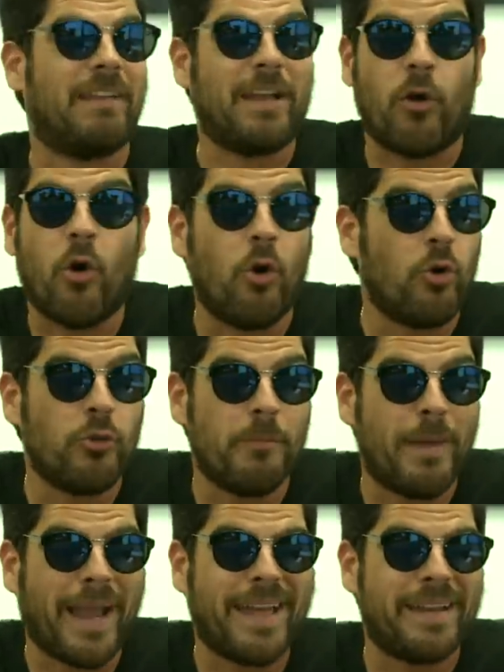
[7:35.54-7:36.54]
an older
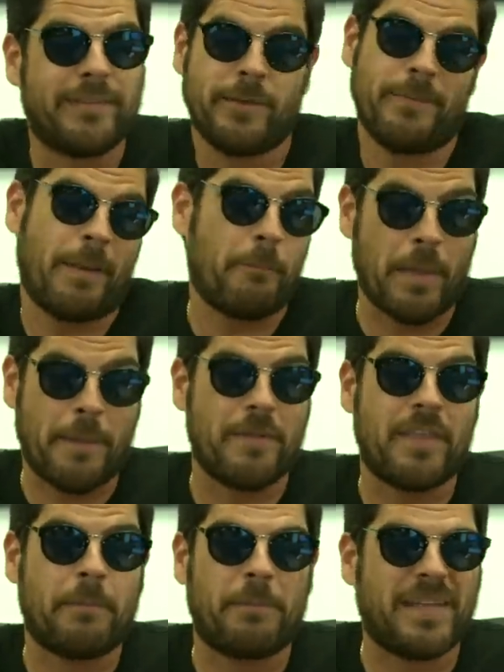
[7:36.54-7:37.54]
mechanism that maybe
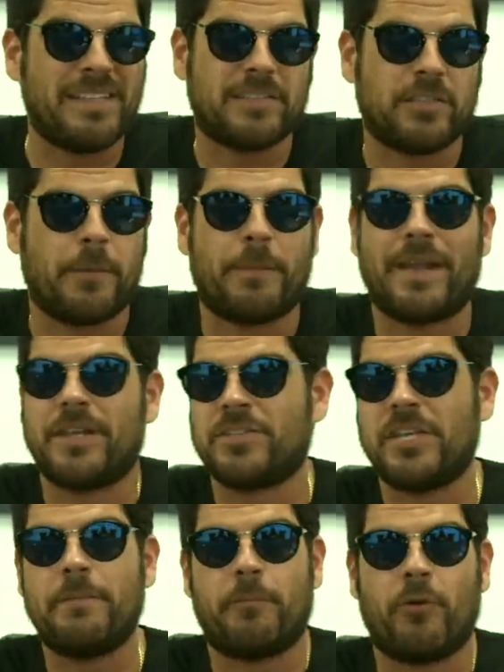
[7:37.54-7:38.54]
they pieced up at a
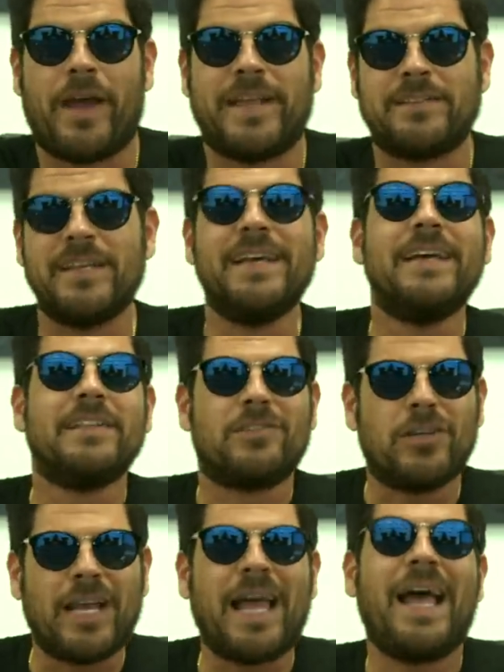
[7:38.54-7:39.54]
cheap price
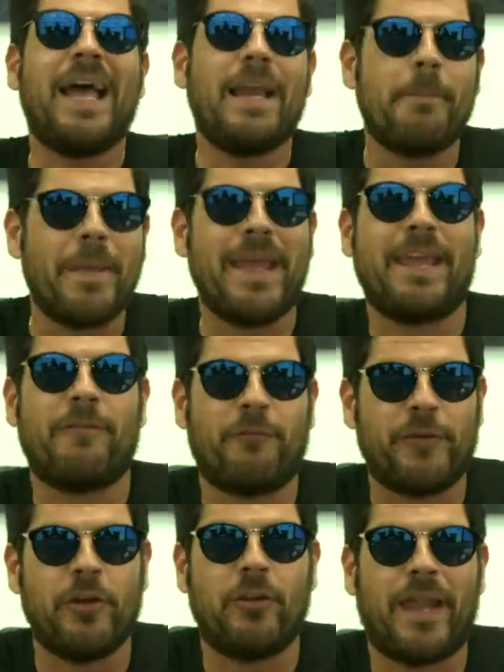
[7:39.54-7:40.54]
to kind of make it
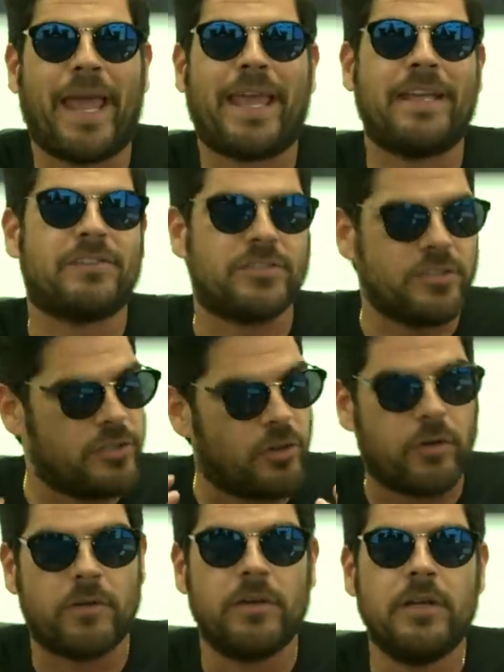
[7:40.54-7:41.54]
feel like it's, you
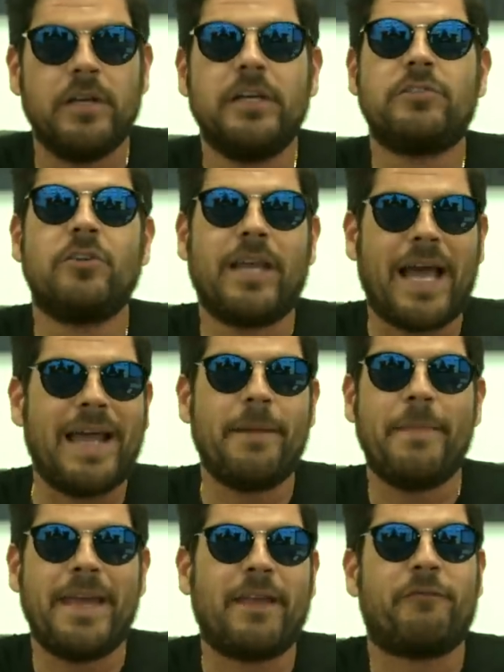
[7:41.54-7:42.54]
know, to kind
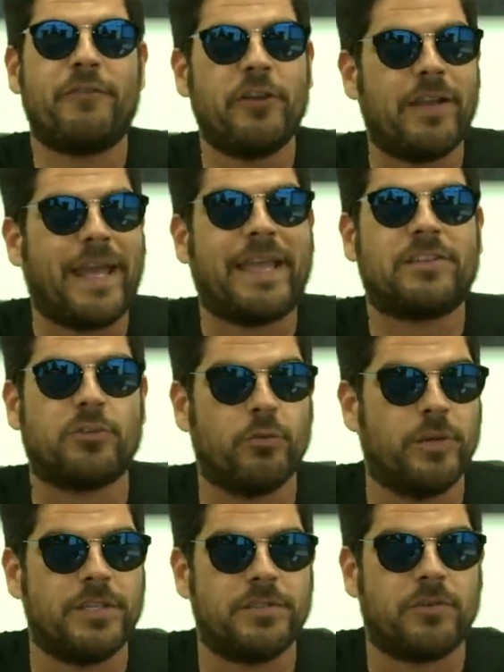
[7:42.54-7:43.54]
of make it feel like it's
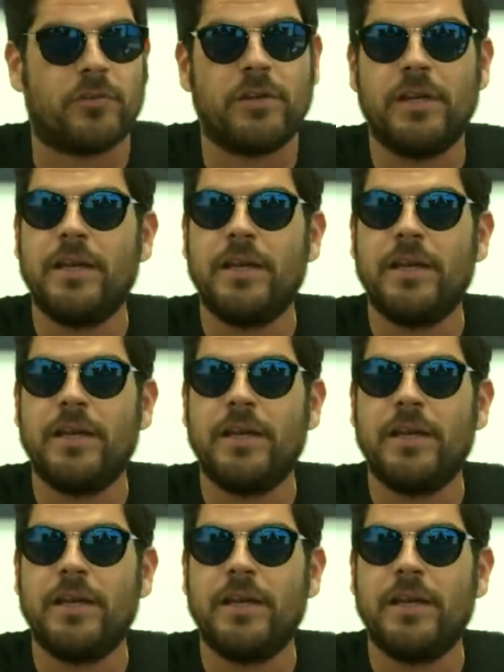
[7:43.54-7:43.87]
original.